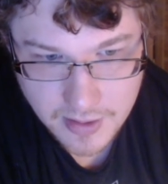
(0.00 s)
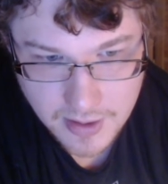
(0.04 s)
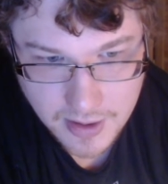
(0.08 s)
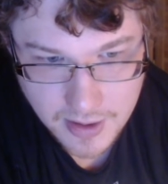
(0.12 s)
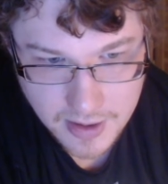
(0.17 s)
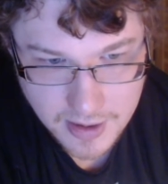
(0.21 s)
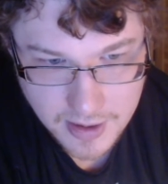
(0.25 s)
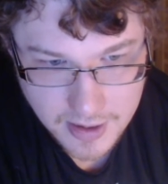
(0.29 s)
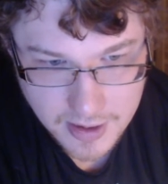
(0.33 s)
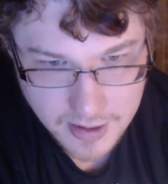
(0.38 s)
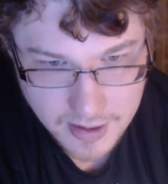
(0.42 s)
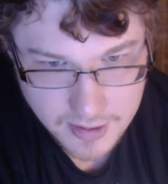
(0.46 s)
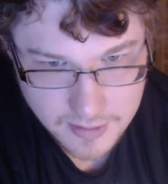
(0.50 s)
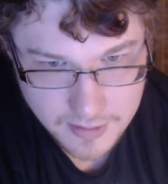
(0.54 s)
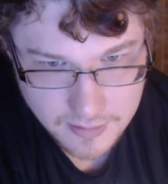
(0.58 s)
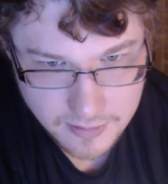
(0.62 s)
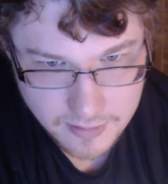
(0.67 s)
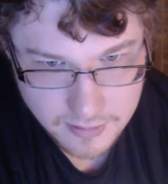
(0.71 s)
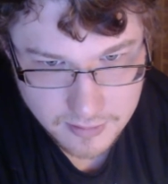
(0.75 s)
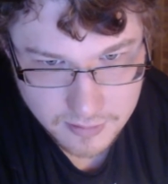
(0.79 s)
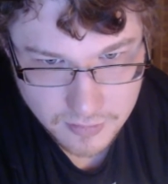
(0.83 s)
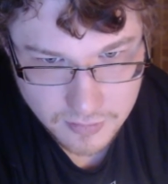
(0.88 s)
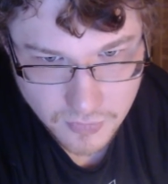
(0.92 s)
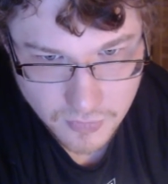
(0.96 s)

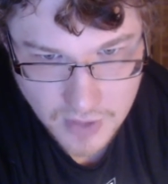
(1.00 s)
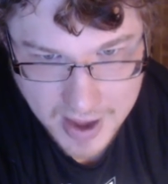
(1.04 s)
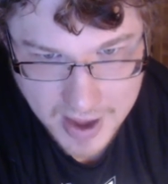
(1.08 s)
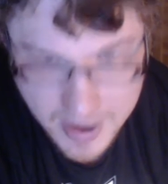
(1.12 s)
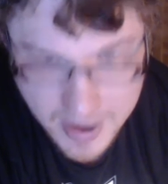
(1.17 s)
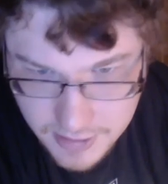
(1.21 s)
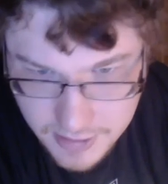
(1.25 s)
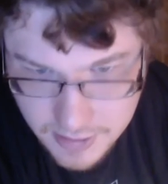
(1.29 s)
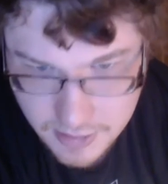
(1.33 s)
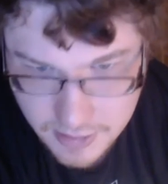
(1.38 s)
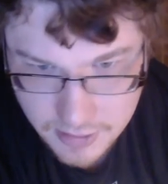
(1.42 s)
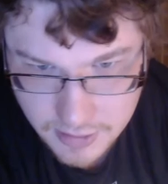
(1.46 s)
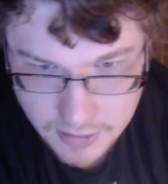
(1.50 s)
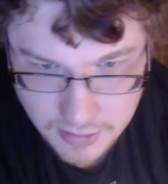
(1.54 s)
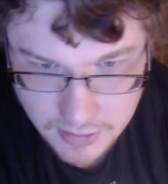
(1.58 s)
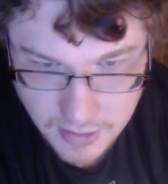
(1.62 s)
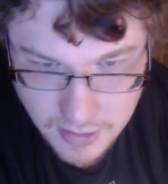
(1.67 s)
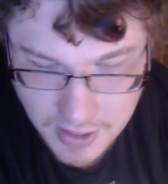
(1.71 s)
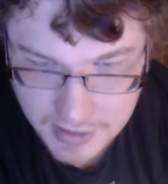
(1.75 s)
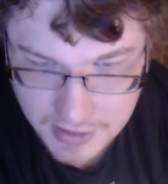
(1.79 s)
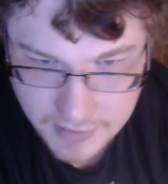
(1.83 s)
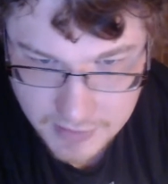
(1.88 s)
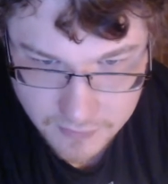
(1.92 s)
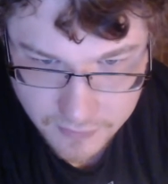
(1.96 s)
That
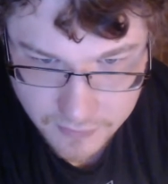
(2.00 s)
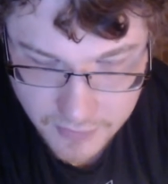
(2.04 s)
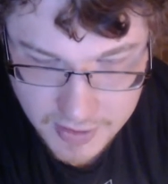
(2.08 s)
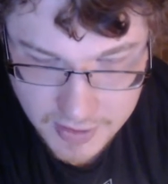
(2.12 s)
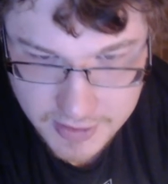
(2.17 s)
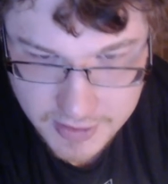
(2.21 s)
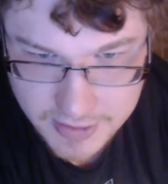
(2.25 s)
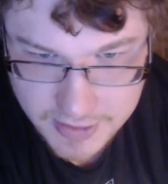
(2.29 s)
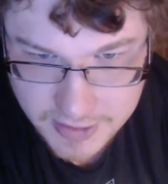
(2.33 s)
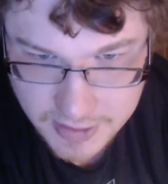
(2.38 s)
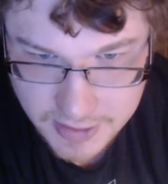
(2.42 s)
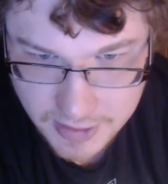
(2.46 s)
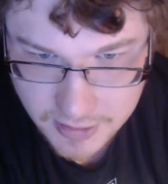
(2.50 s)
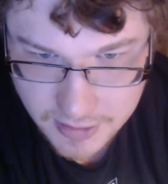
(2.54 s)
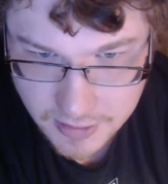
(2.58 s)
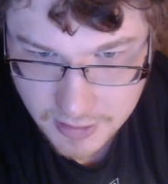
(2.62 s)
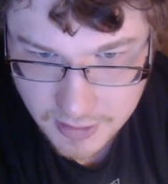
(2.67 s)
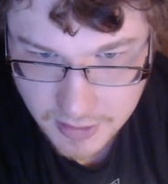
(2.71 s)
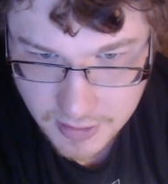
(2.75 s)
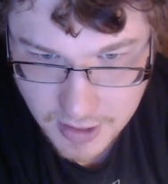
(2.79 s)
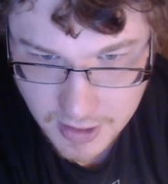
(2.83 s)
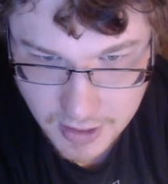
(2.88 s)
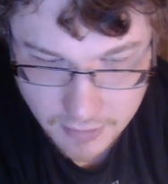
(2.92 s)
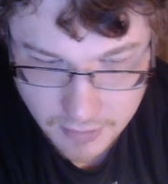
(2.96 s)
I can fix.
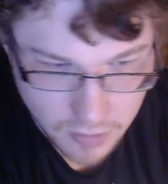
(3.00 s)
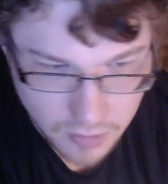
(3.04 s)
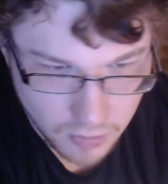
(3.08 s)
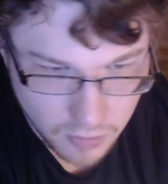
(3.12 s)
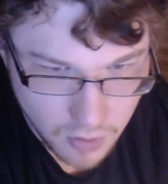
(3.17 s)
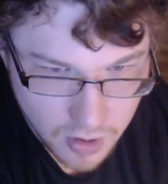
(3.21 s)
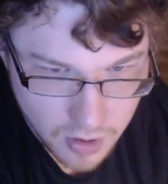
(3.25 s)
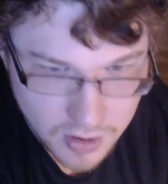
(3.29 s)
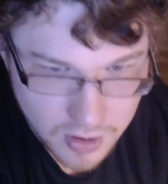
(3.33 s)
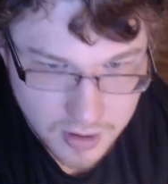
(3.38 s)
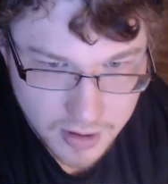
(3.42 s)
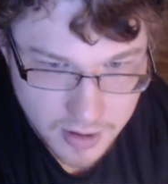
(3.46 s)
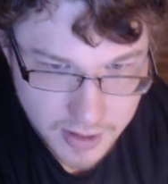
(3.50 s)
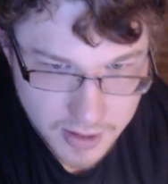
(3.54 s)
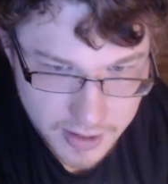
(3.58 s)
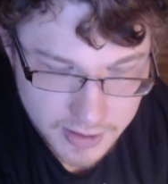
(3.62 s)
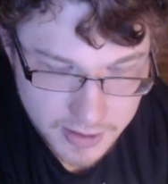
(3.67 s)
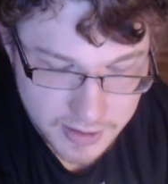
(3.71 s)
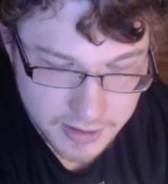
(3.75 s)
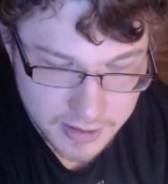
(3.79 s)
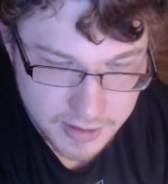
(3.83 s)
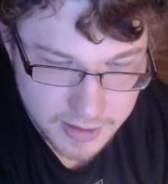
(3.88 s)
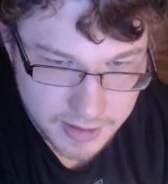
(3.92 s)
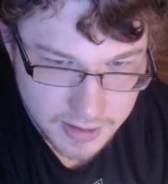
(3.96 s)
I will work on
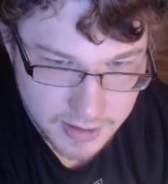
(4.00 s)
it.